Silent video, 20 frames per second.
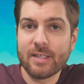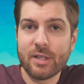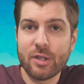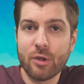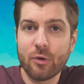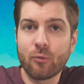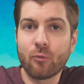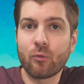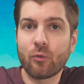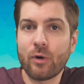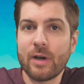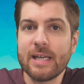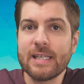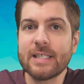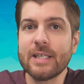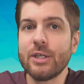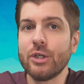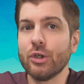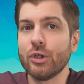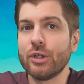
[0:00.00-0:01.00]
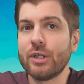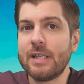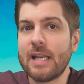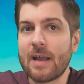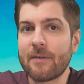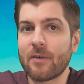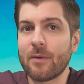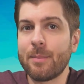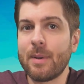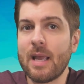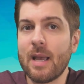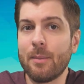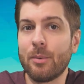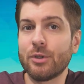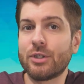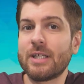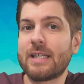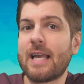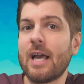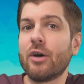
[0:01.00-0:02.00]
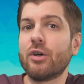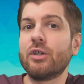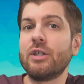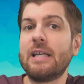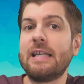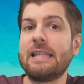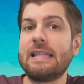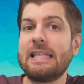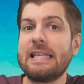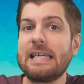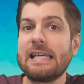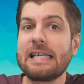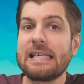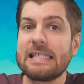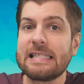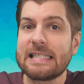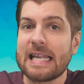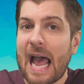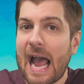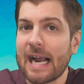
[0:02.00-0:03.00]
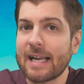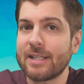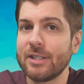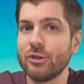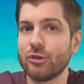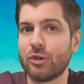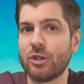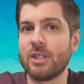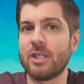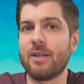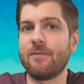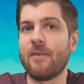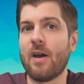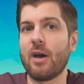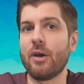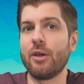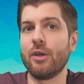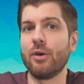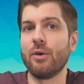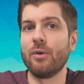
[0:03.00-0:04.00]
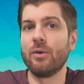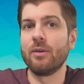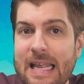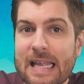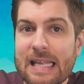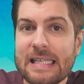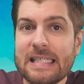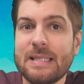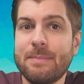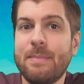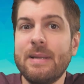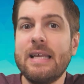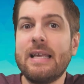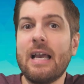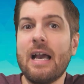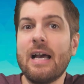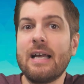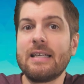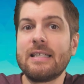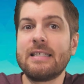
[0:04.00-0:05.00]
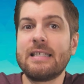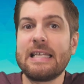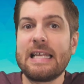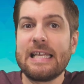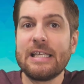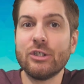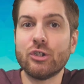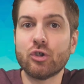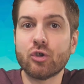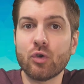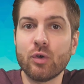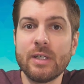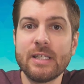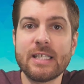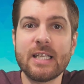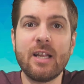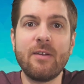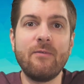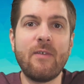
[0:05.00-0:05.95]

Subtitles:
the reason you'll never be able to calculate the exact intrinsic value is because intrinsic